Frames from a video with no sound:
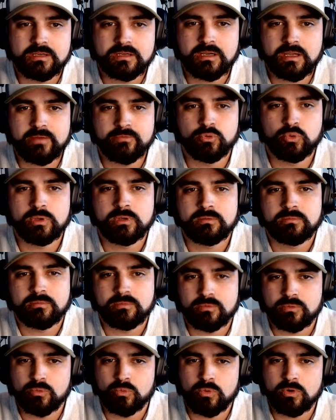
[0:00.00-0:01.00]
Hi everyone,
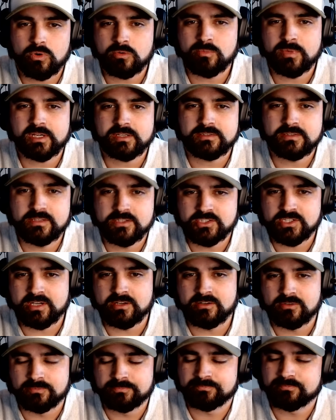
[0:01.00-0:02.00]
welcome back to the
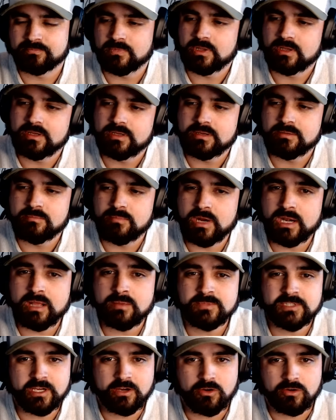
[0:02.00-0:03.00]
channel. My
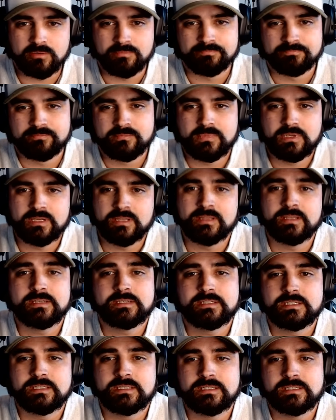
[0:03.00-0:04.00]
name's Aaron, and
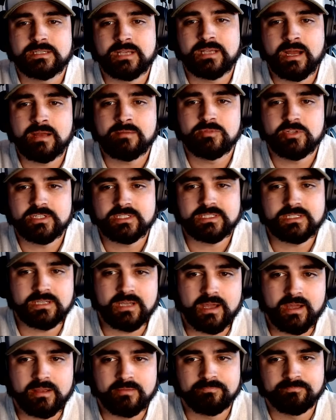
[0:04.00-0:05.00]
this is I'm Just a
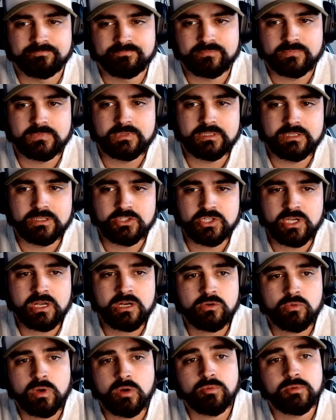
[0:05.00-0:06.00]
Guy, a
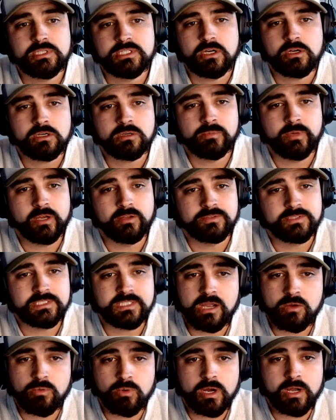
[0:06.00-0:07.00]
channel where we talk about
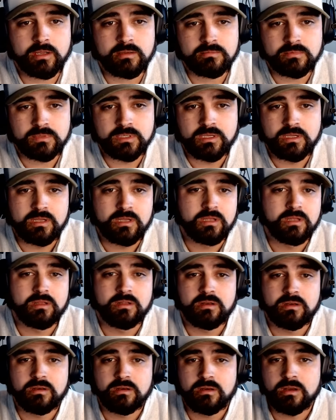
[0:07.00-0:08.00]
DIY,
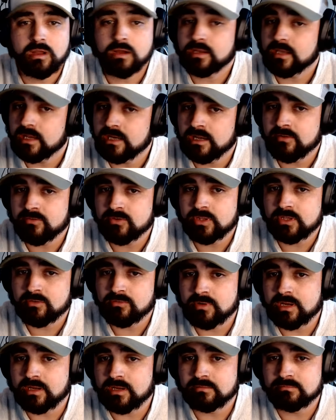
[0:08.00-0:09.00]
not getting everything
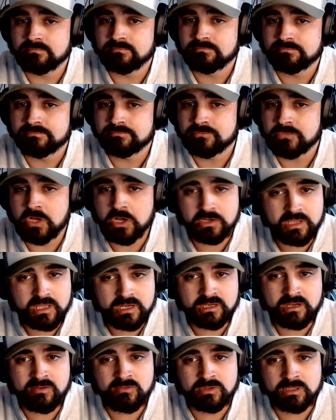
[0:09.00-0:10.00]
right, not
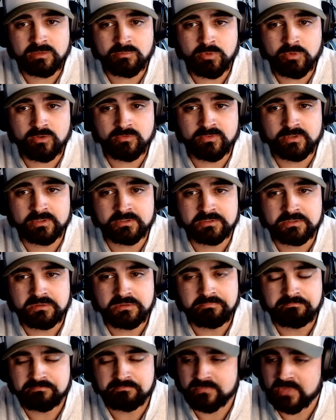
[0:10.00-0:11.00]
getting everything perfect,
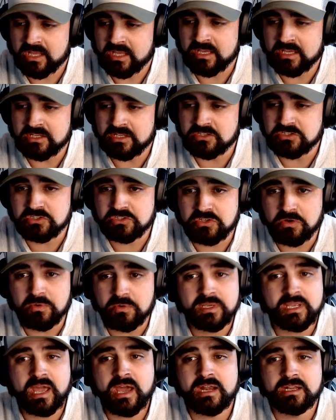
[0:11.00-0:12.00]
and just
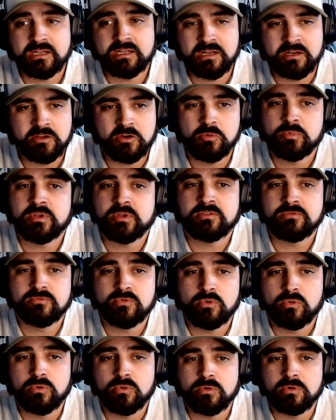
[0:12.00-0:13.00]
going at it and hoping
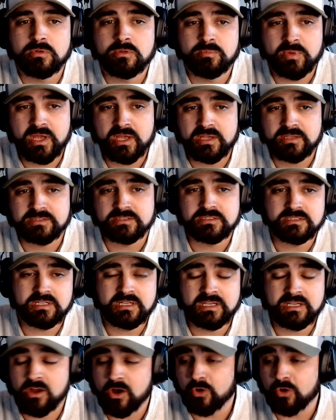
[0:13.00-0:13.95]
for the best and